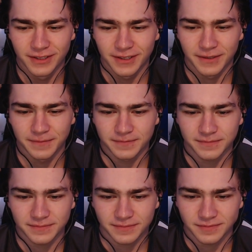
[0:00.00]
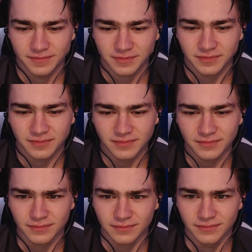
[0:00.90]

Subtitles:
(silence)